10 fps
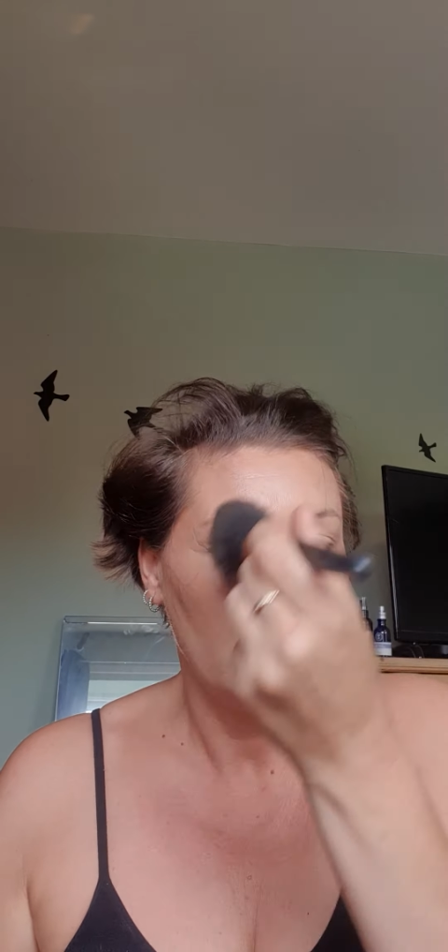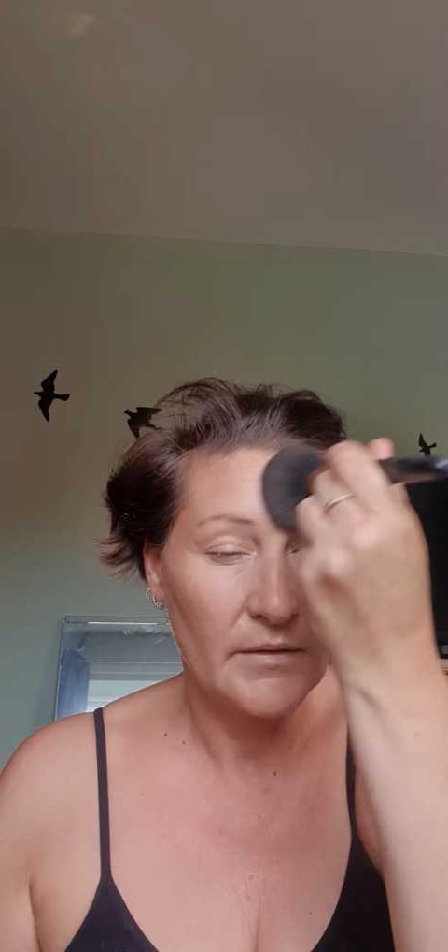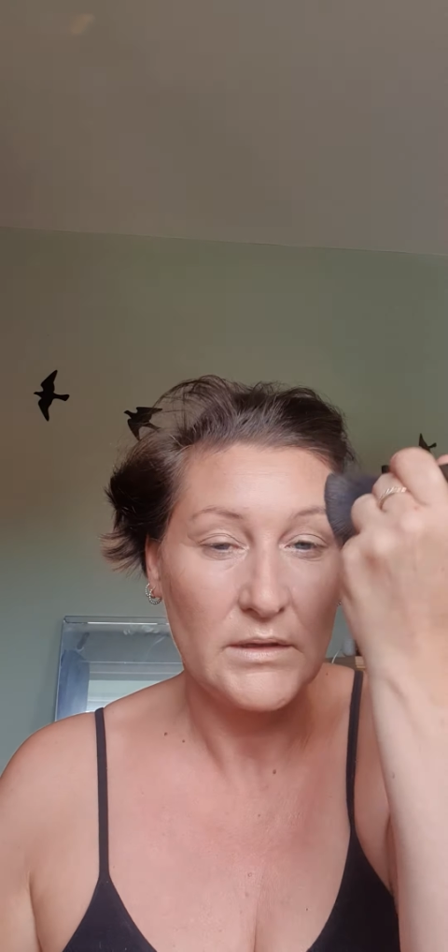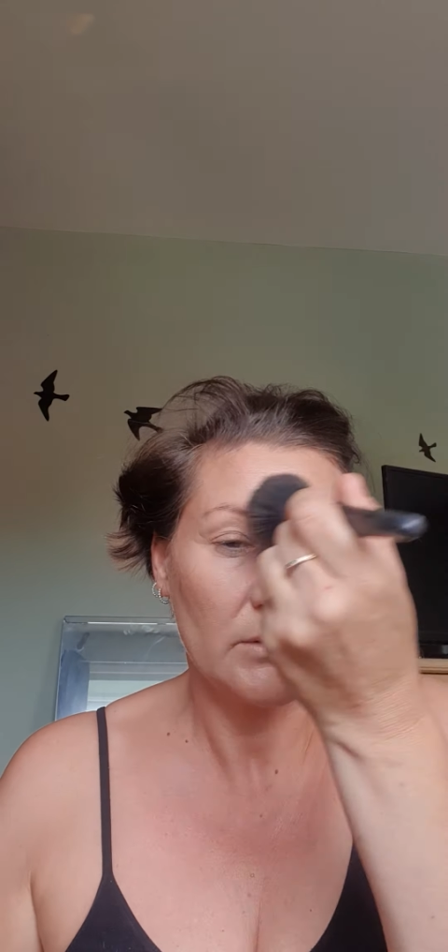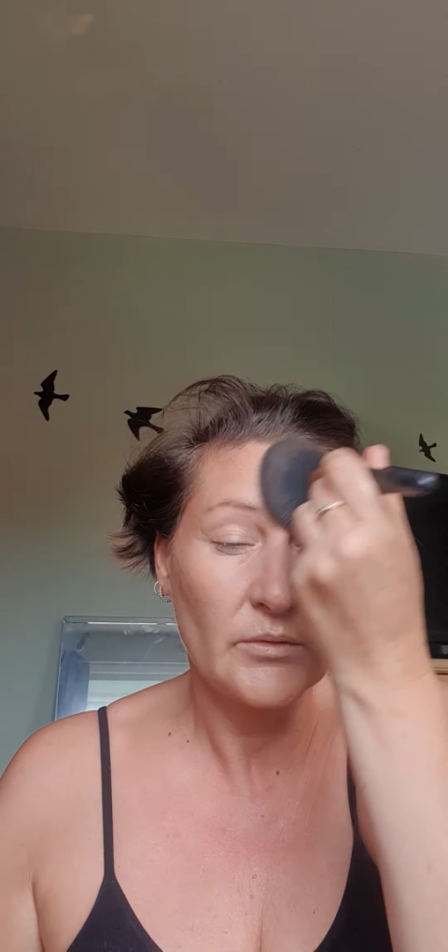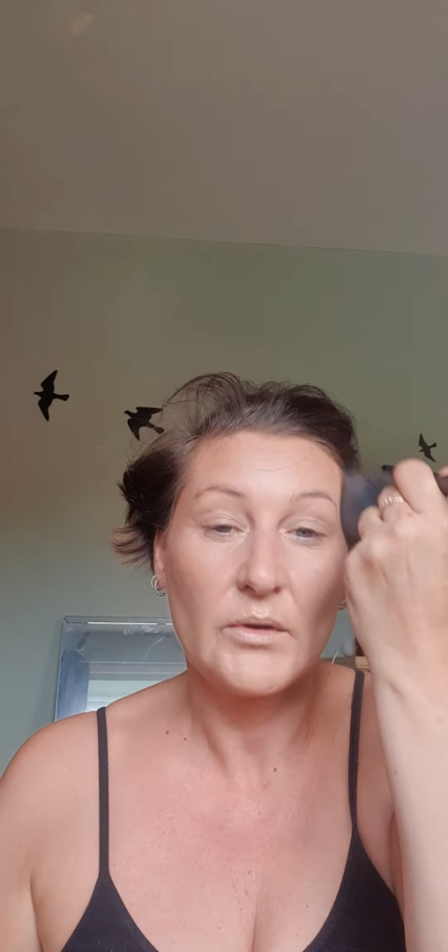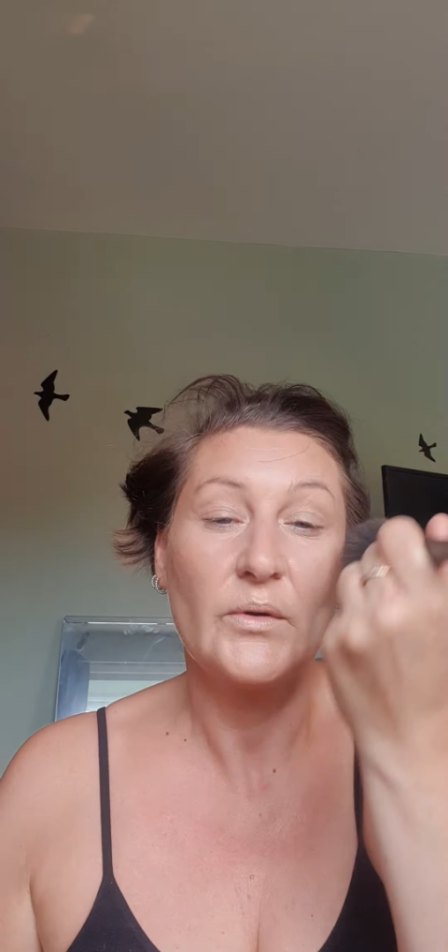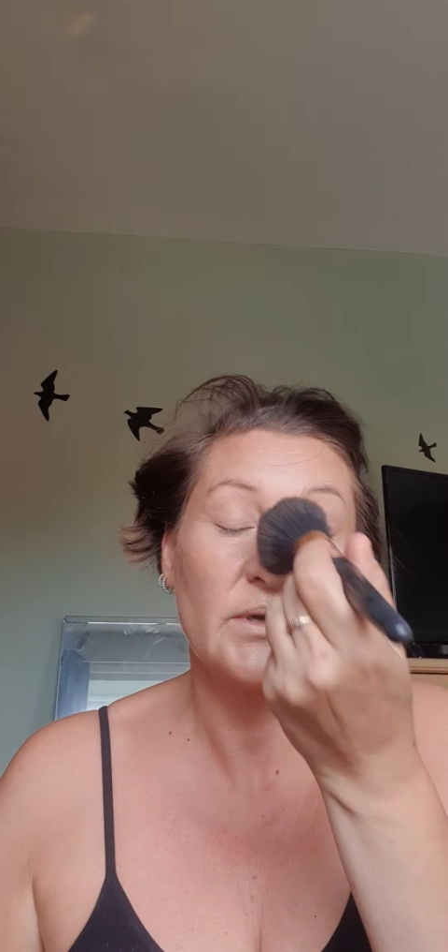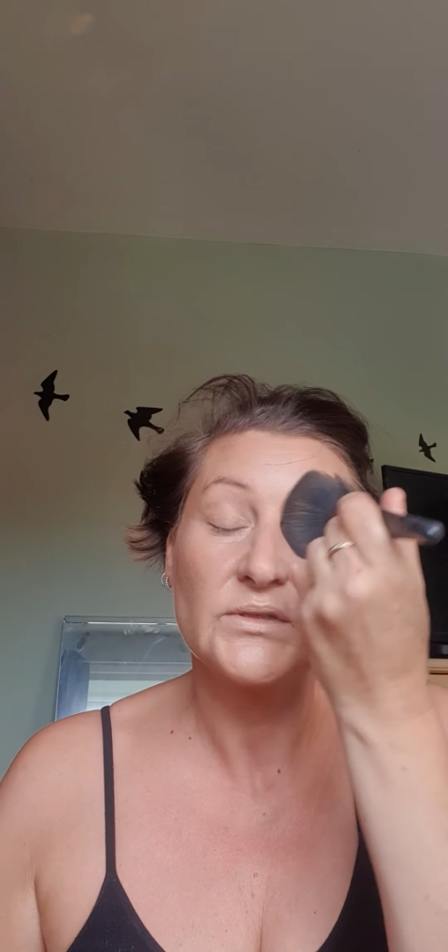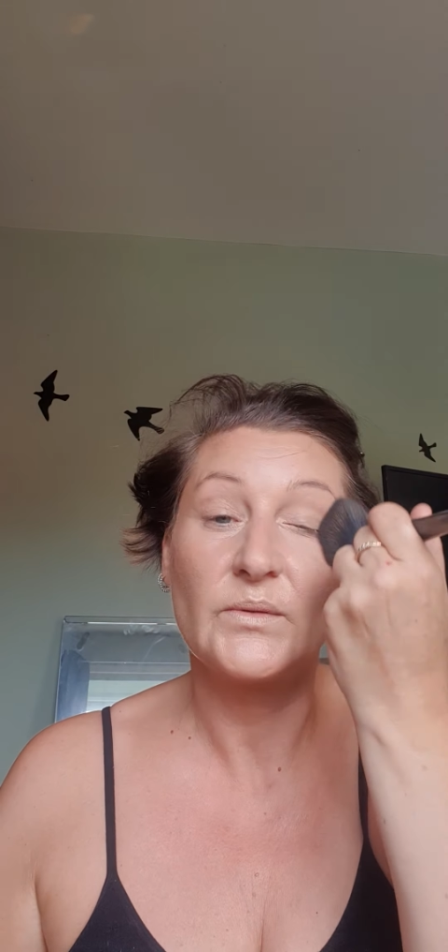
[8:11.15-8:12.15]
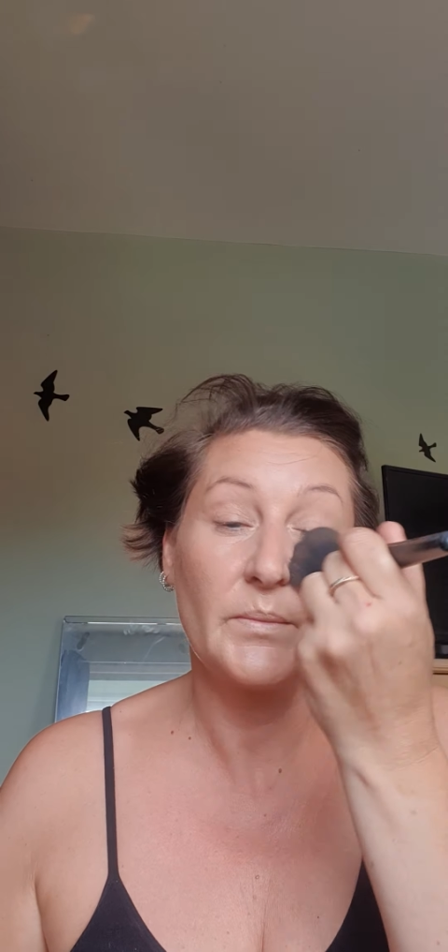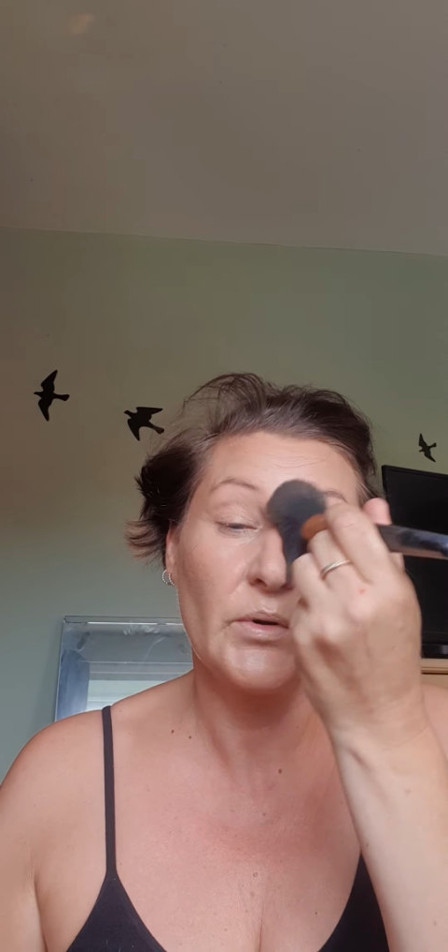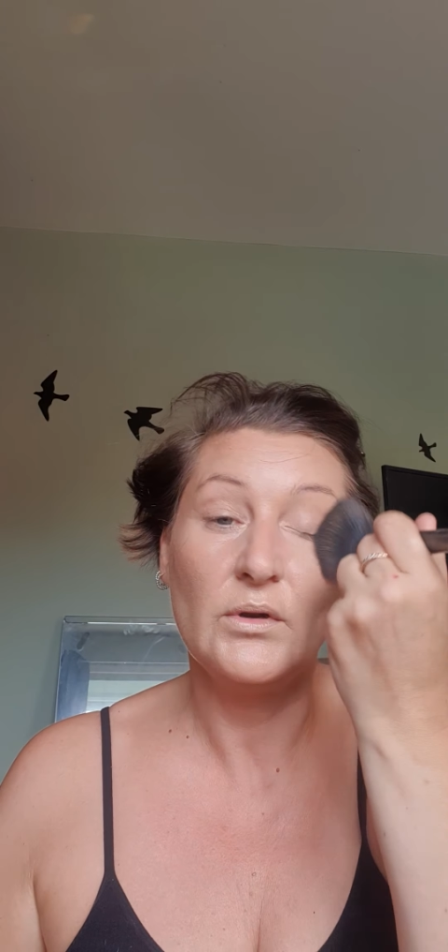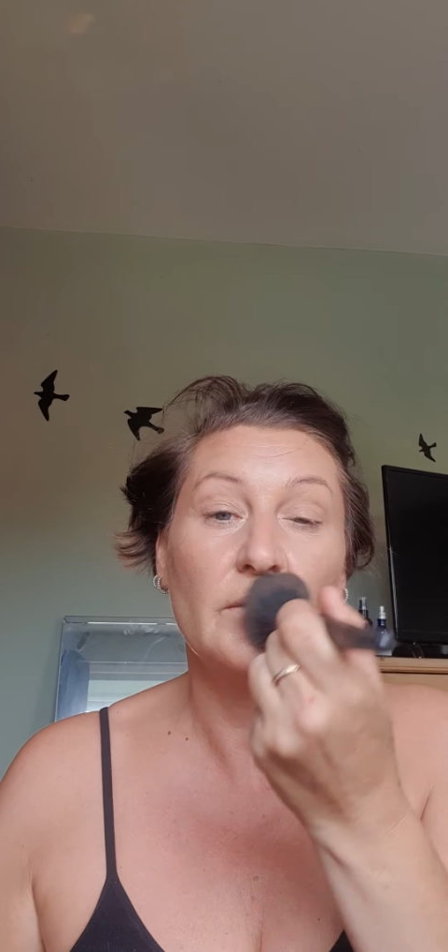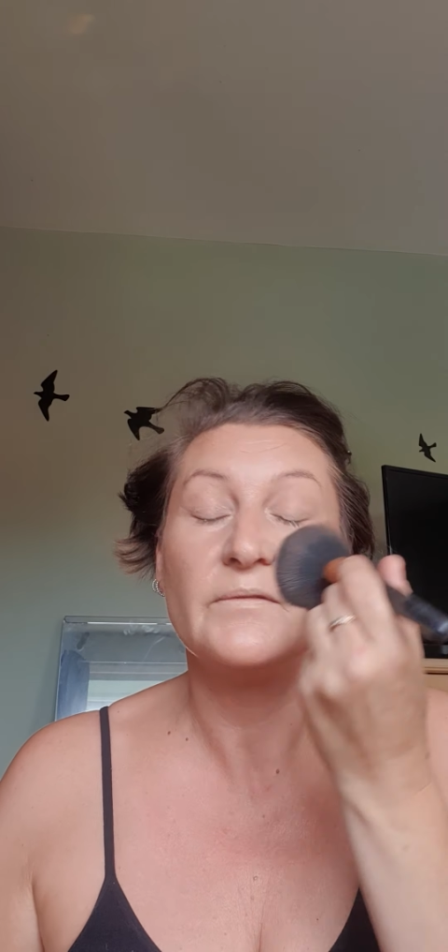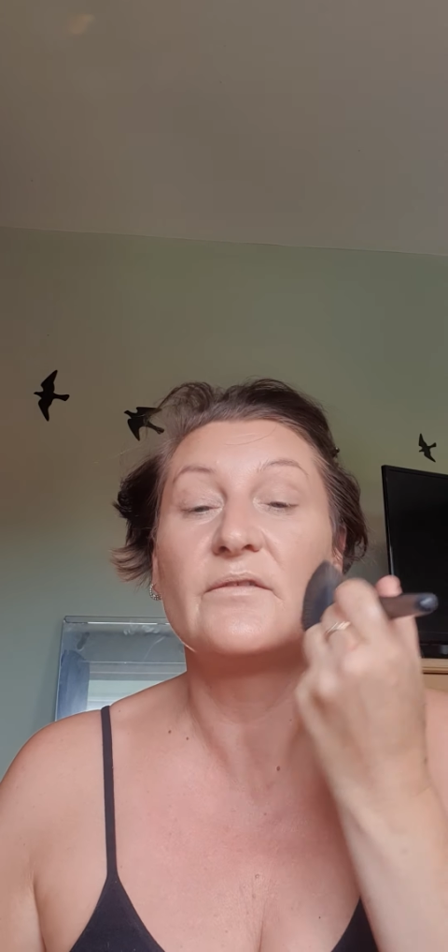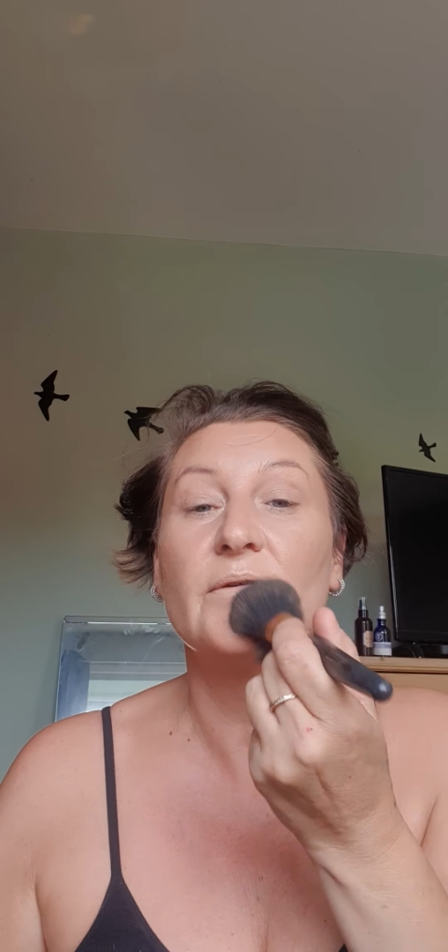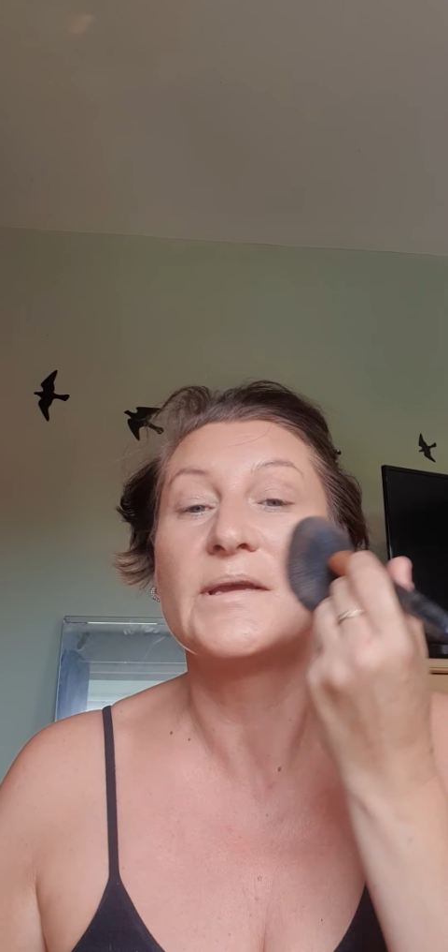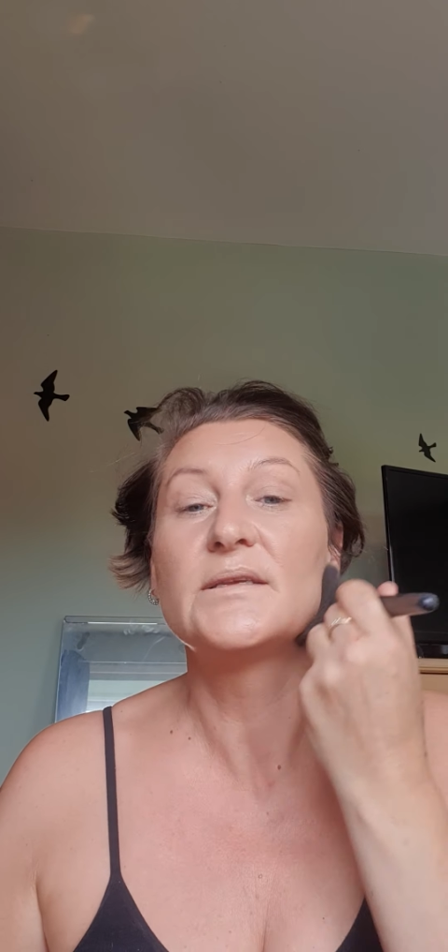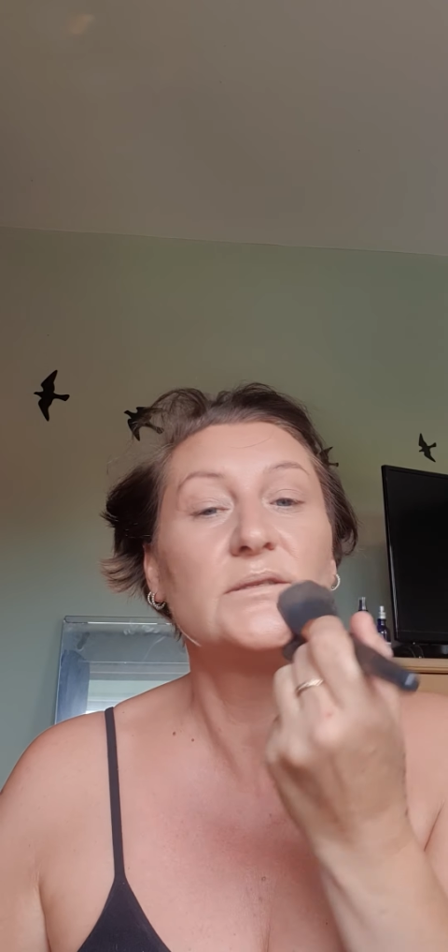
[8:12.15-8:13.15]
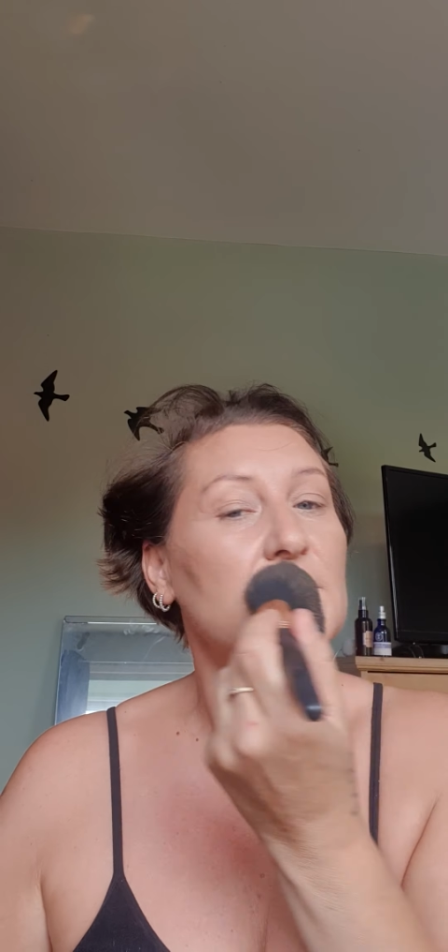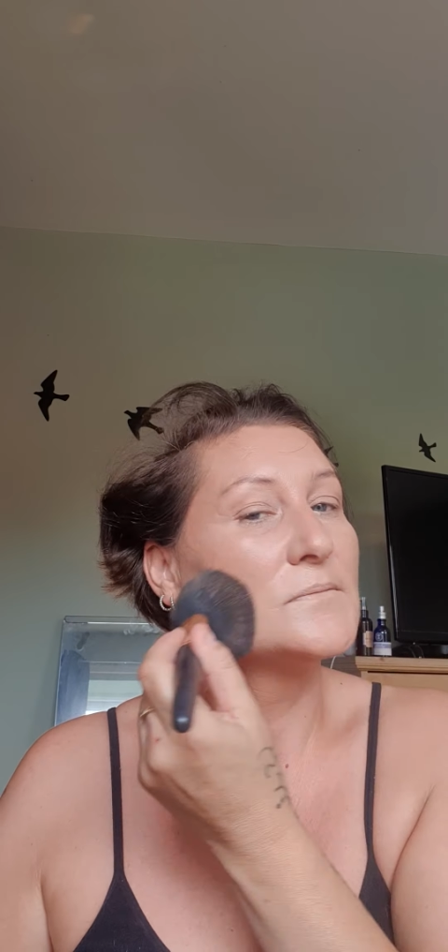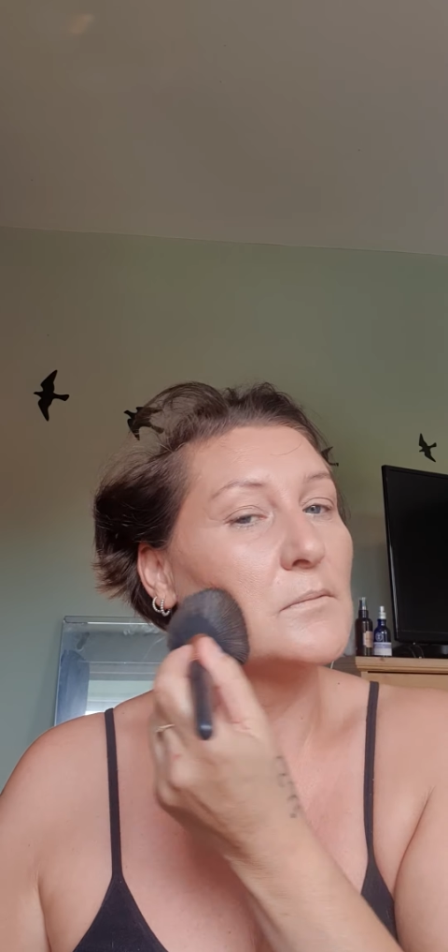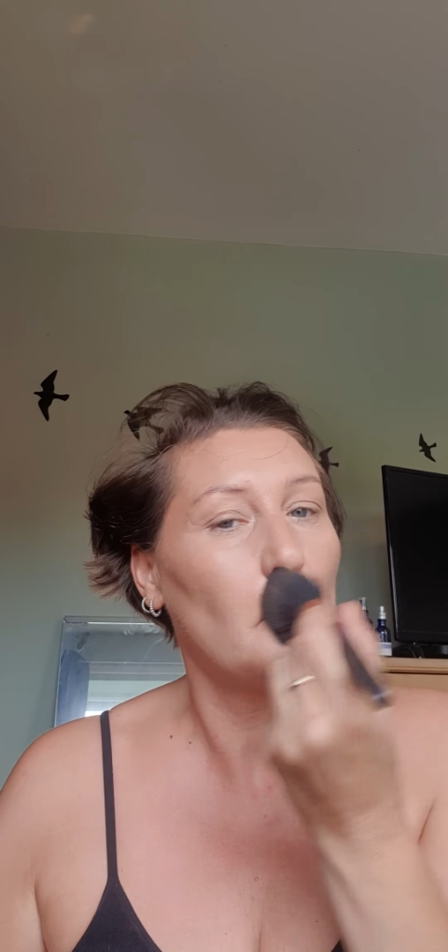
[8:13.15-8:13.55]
and then I'll do a quick sweep all over the face